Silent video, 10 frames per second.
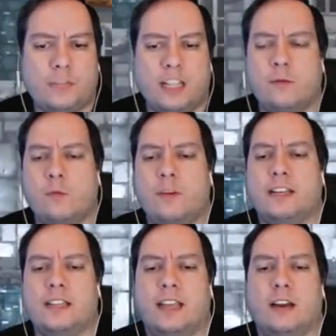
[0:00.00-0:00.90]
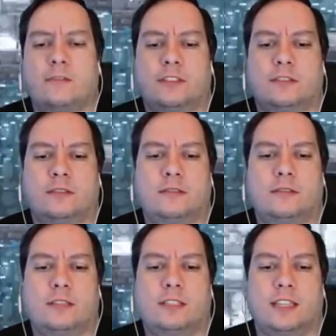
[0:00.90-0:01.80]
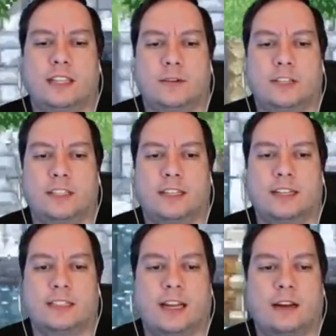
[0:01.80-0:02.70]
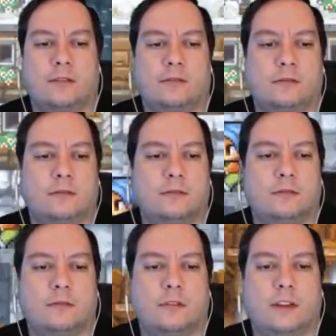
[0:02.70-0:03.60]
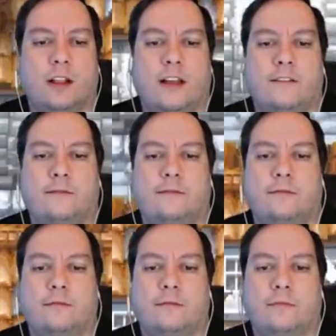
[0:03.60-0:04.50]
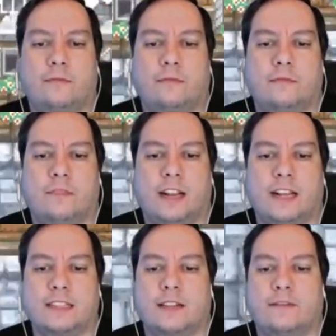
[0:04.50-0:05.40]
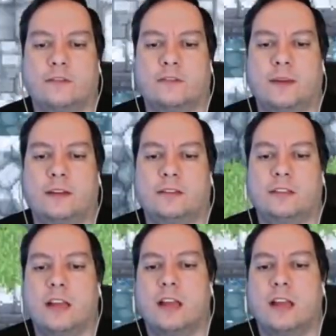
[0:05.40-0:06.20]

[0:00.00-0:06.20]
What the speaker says: And then when we get to the Elven City, which is the next town, they'll have the next level of spells.